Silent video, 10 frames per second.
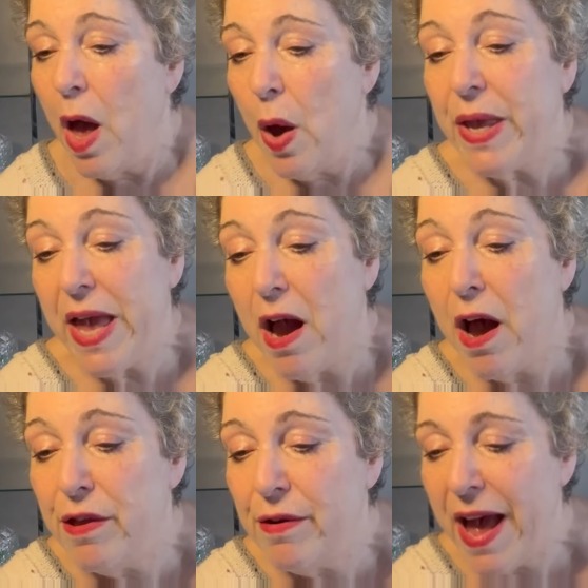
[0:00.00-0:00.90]
Okay,
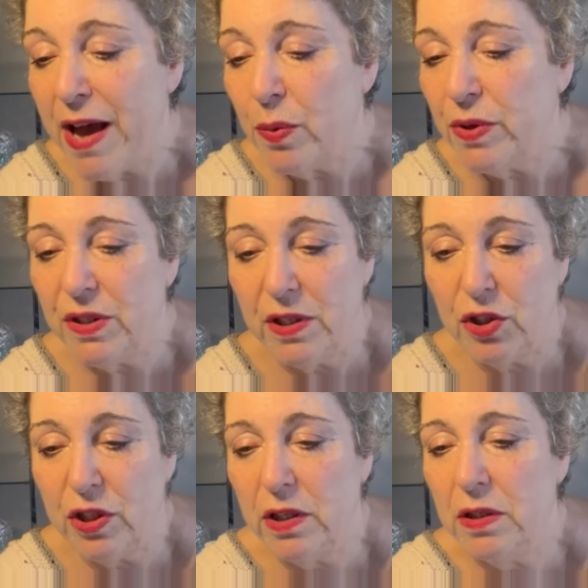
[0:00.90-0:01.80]
other
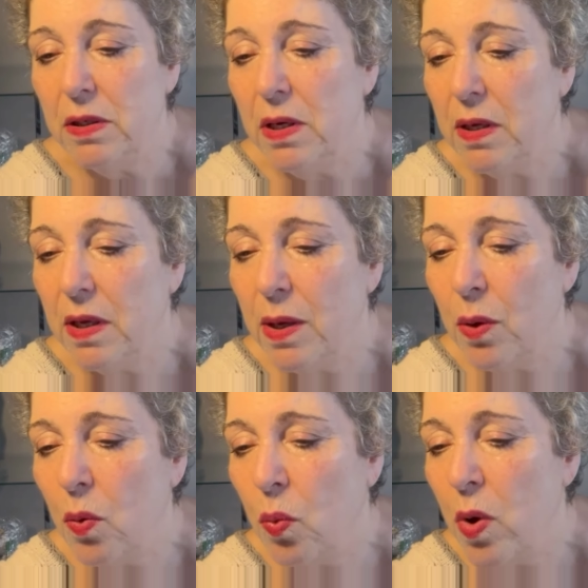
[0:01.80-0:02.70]
acquisition
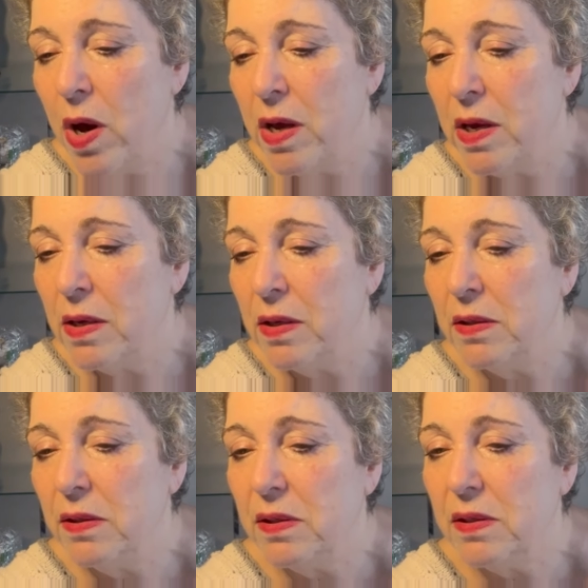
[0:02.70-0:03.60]

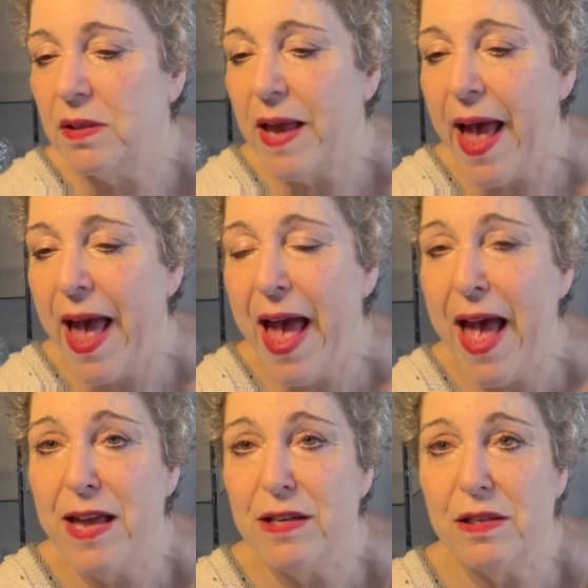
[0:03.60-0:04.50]
was
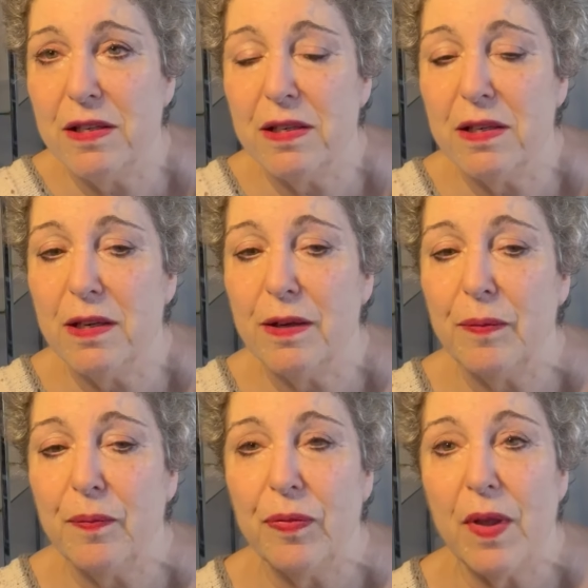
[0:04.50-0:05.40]
at
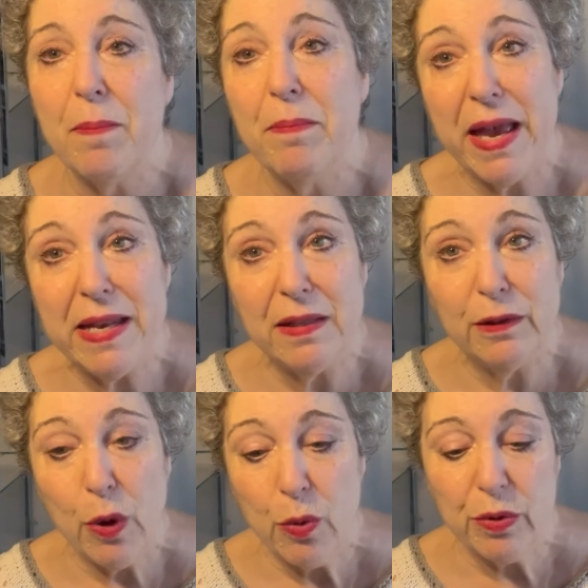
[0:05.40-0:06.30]
my
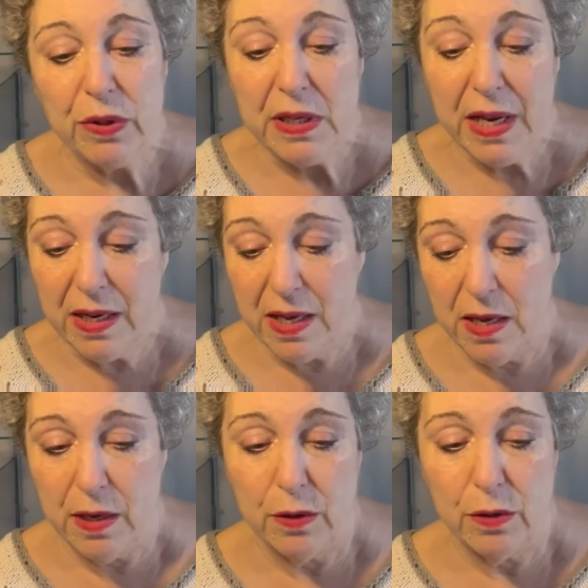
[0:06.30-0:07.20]
local knitting
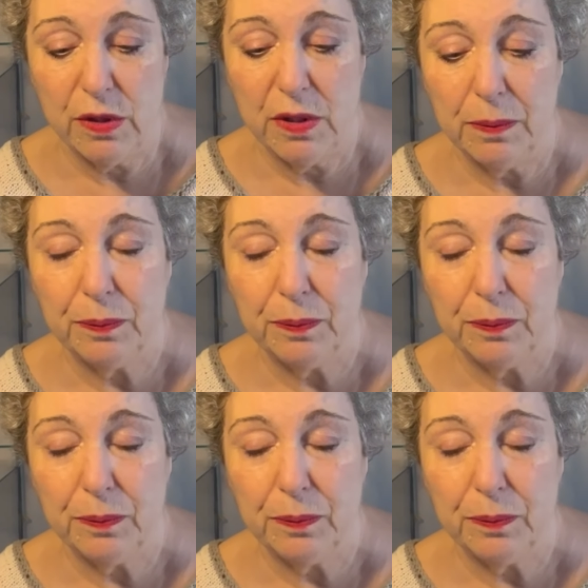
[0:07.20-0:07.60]
guild.